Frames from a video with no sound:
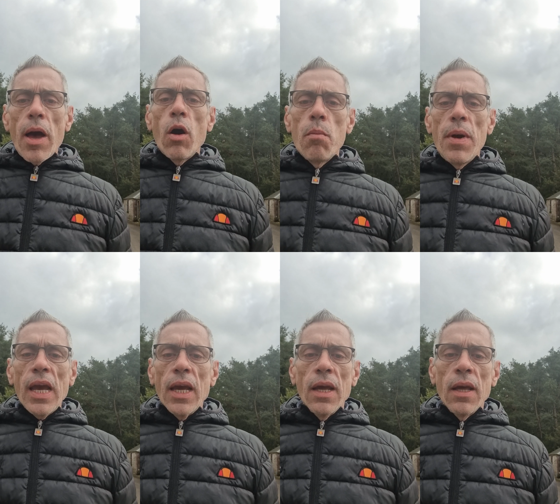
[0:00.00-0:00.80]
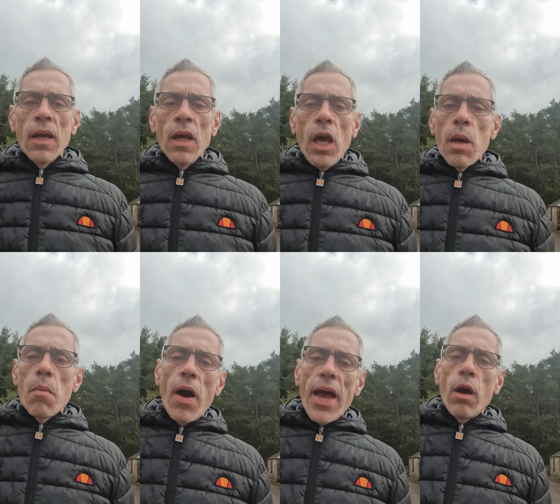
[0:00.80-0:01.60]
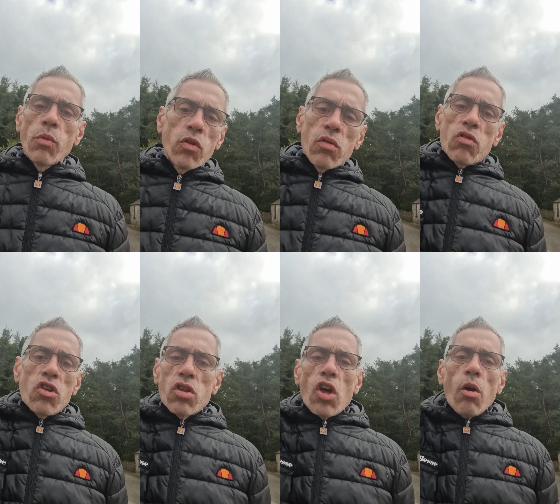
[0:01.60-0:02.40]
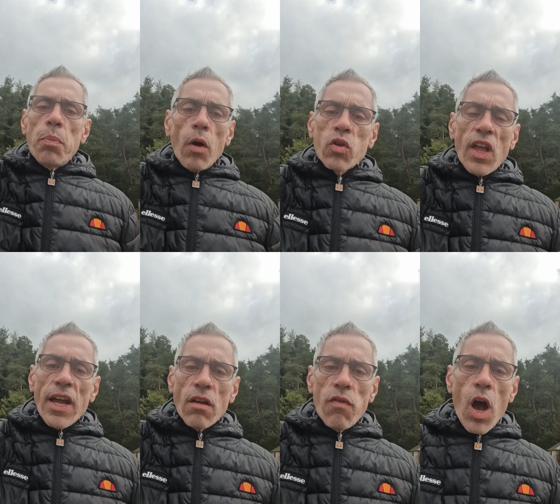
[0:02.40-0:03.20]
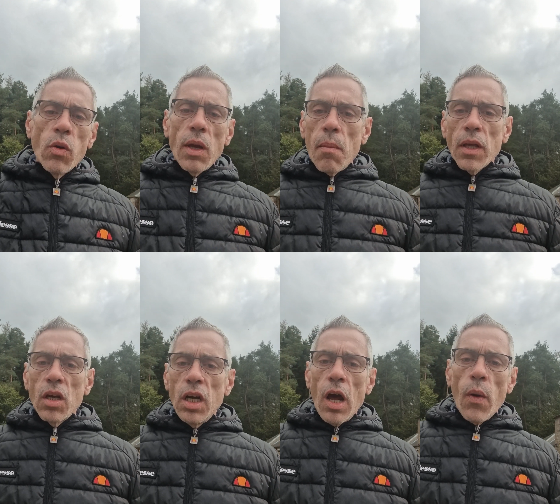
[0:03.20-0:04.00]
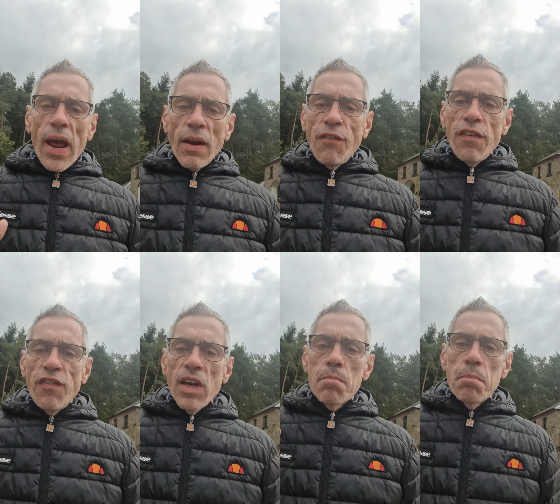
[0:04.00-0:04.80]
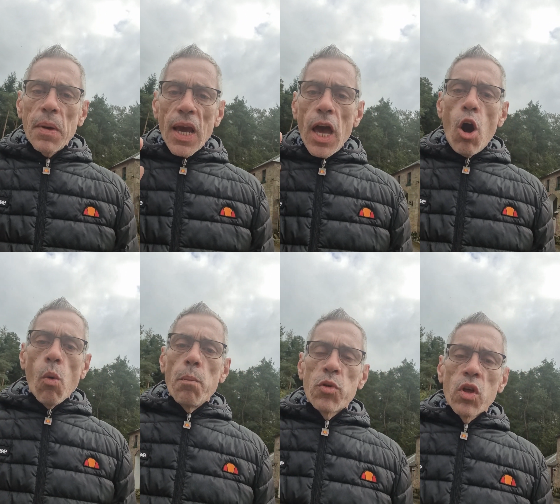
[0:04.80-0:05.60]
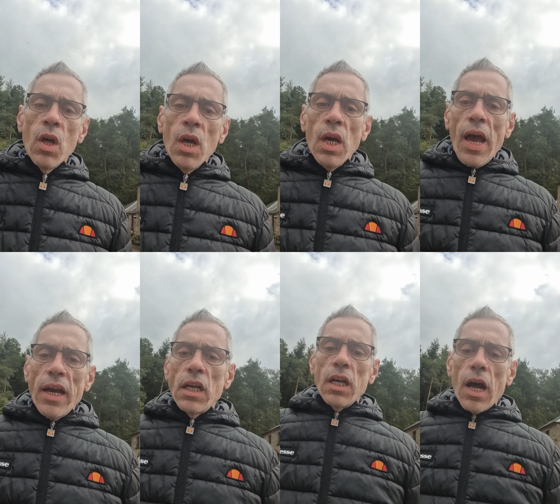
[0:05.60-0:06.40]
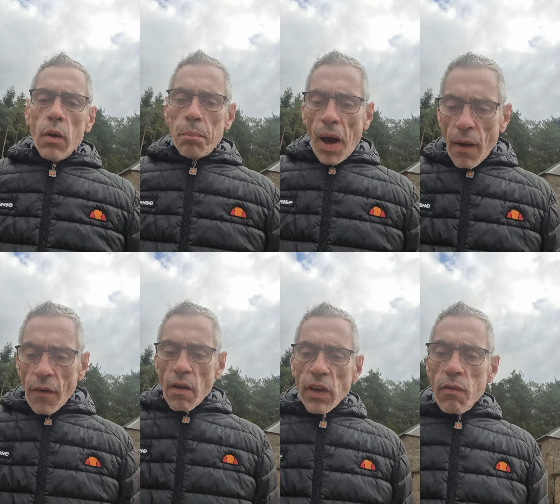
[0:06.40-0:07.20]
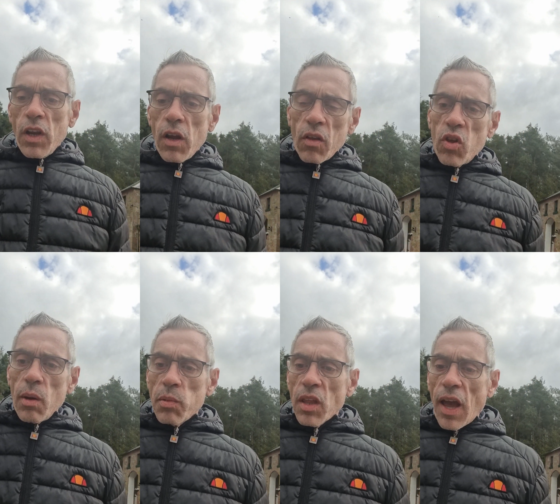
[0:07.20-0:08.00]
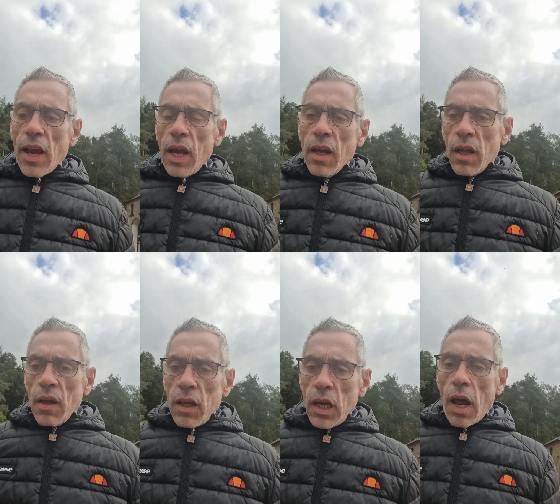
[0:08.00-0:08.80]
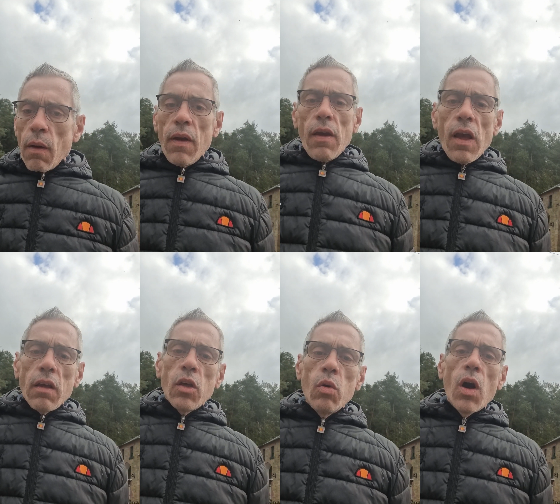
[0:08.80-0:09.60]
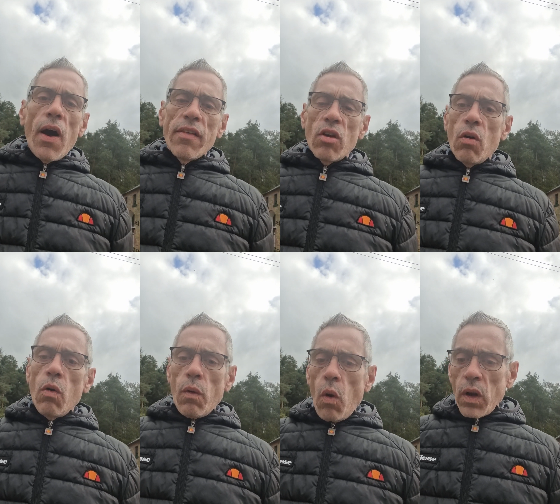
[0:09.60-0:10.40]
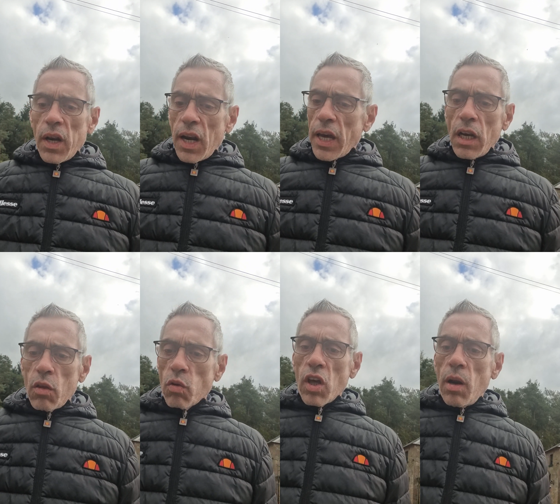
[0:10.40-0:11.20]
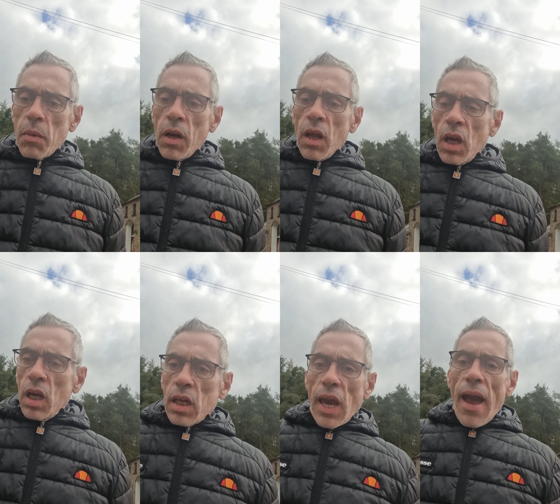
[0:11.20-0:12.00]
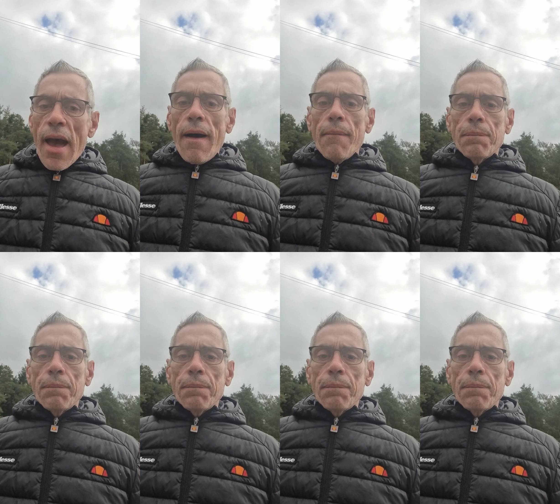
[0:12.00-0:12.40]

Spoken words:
help me, it might help Joe Bloggs down the road. Everything bit helps, and But I'll give you a tip today. You guys or ladies or gentlemen, get out.